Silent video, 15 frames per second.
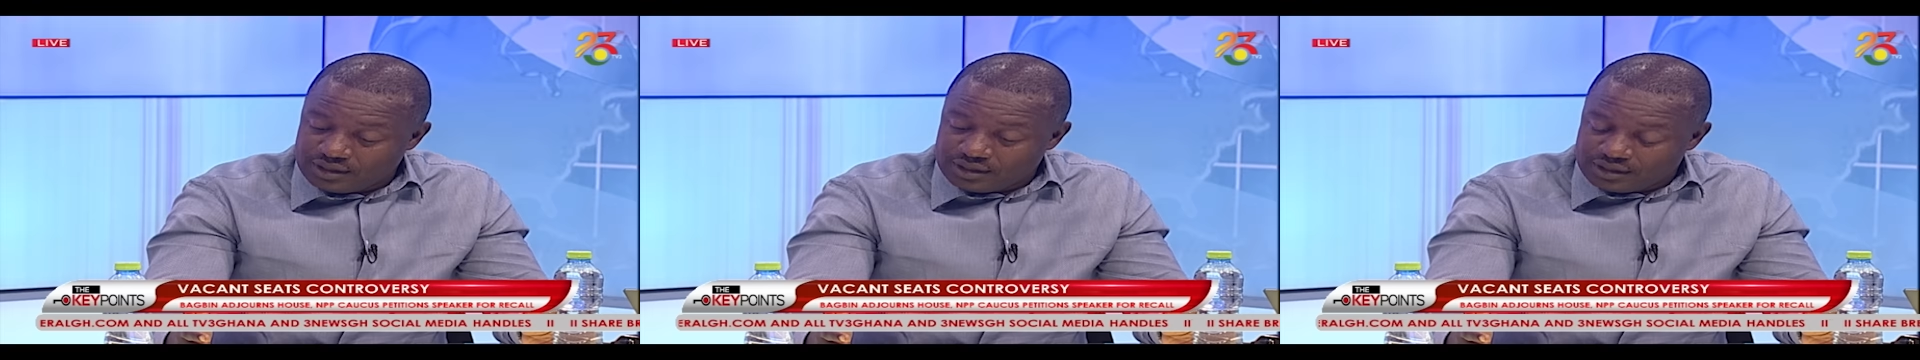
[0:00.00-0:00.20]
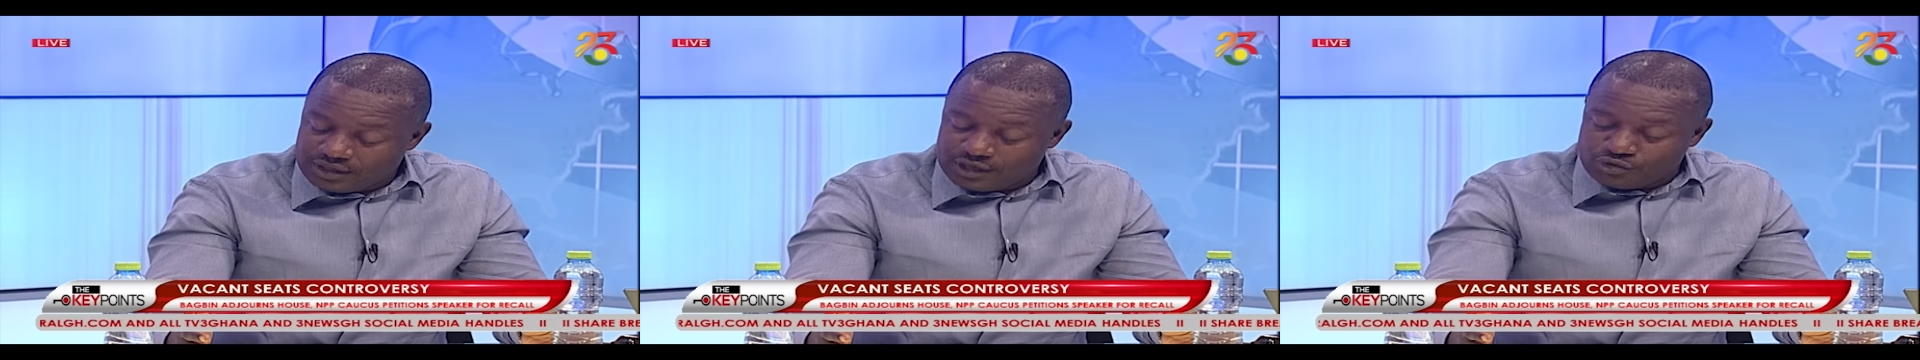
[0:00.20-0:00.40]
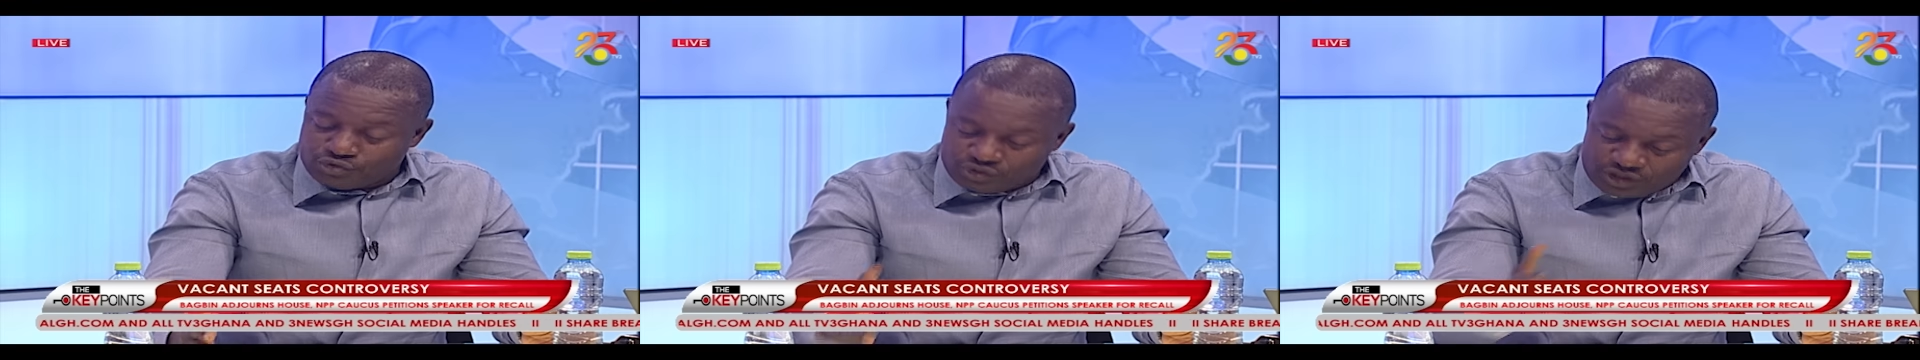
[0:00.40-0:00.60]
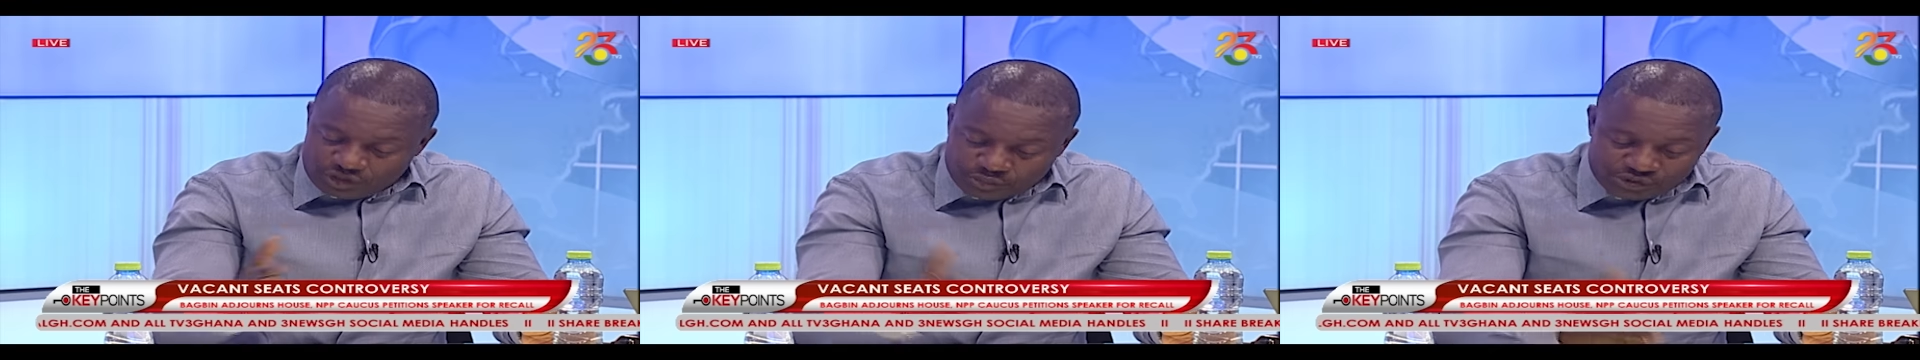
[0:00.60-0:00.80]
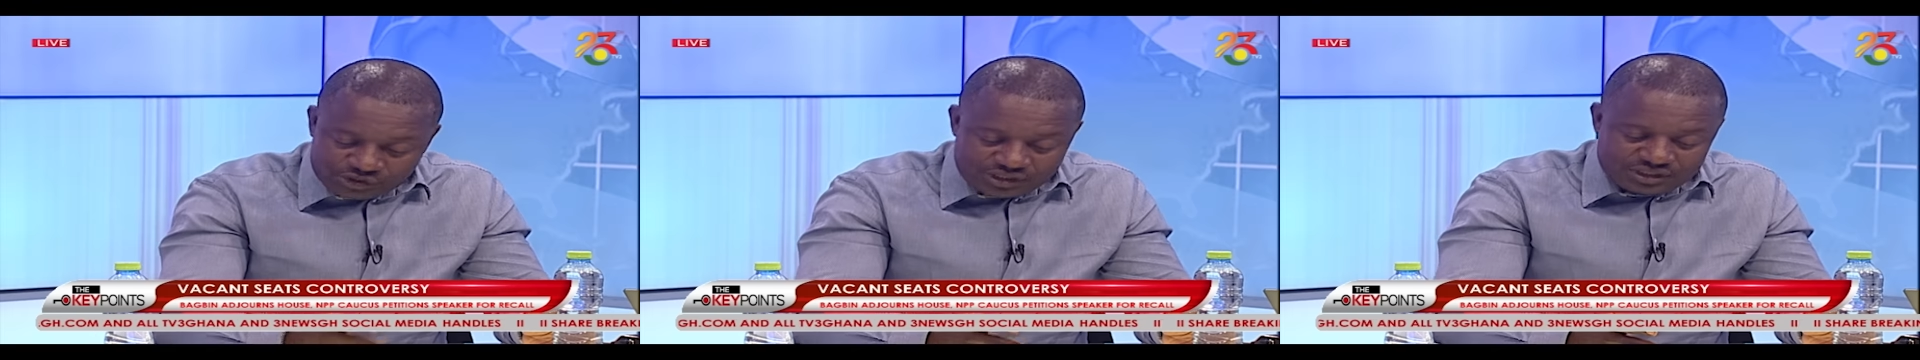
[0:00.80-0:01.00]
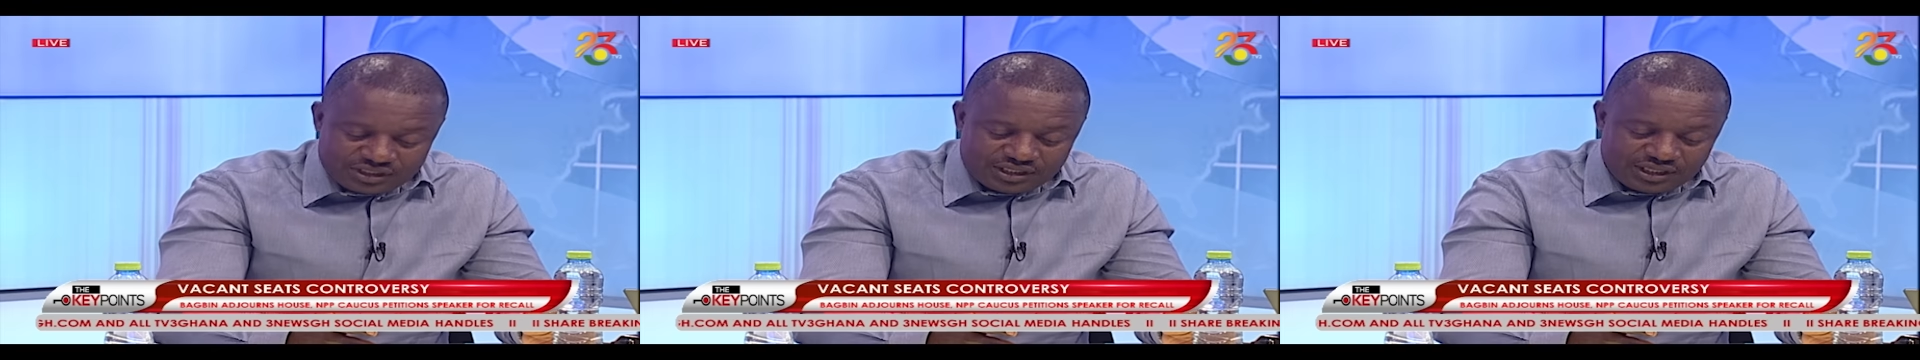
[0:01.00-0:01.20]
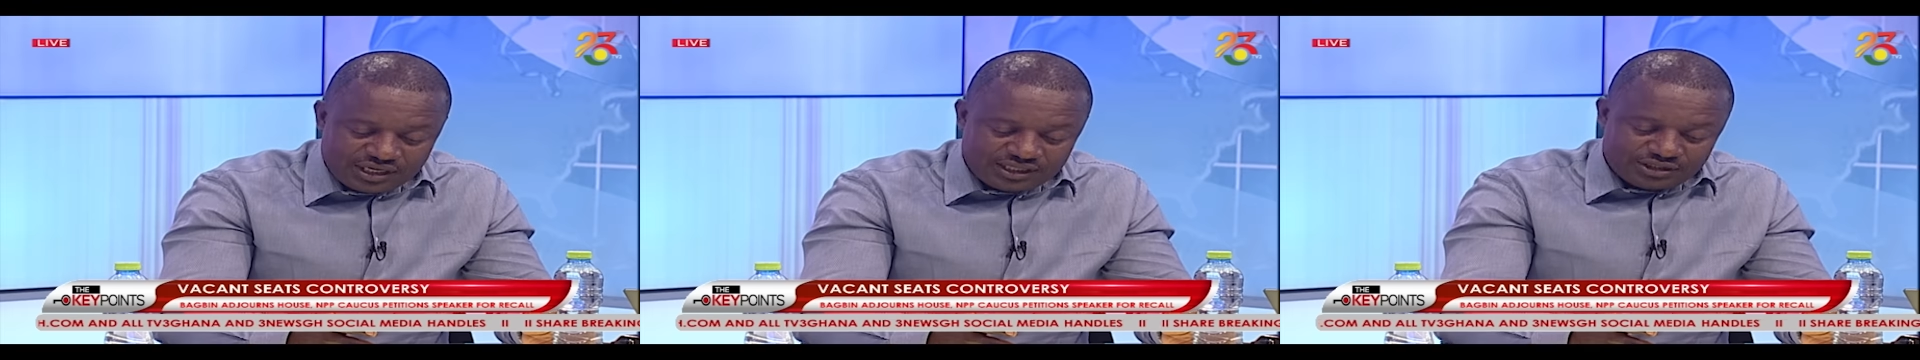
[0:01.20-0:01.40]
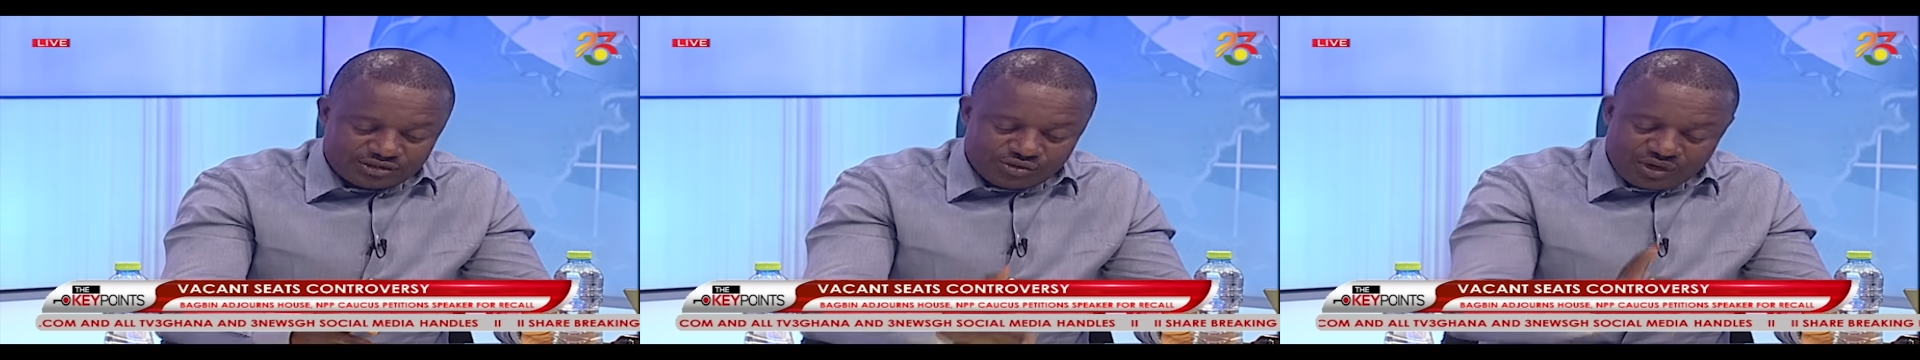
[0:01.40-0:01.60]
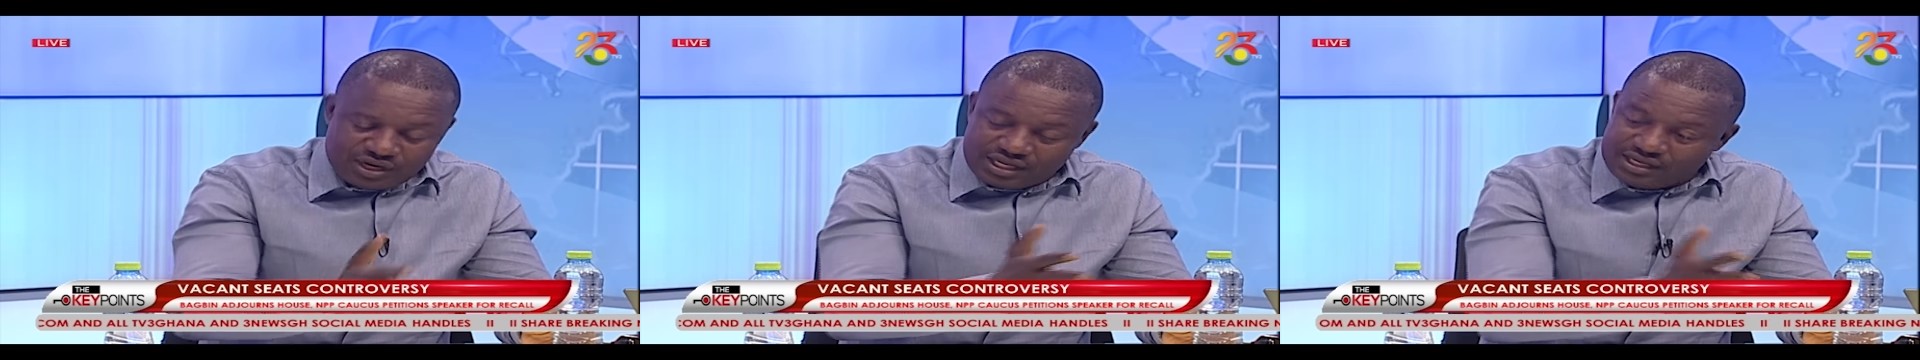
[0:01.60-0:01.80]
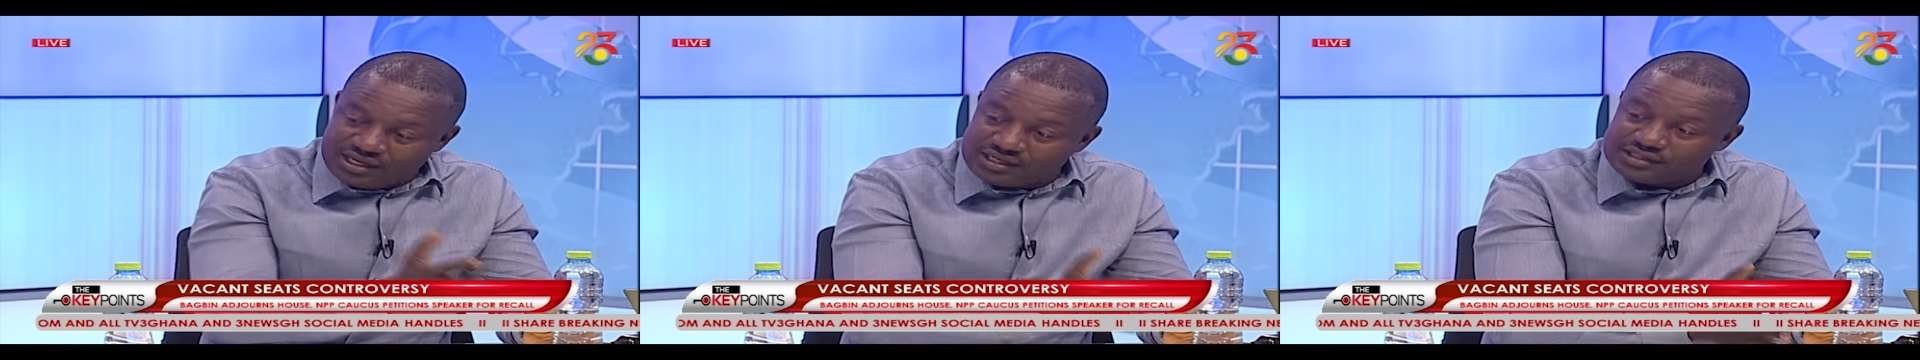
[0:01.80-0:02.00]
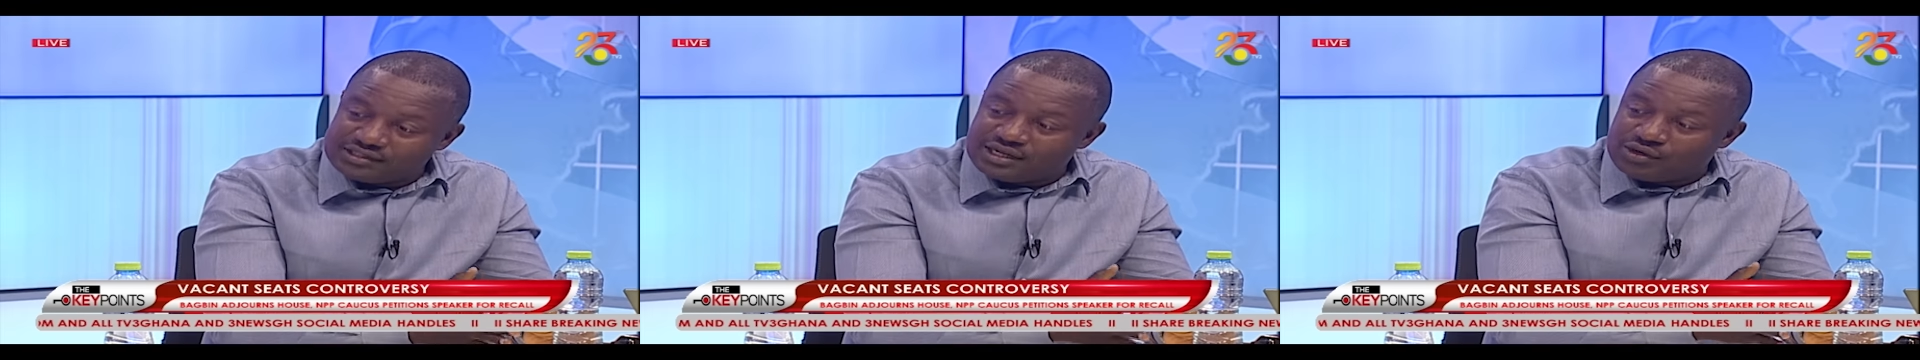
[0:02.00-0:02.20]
They took the position that is going against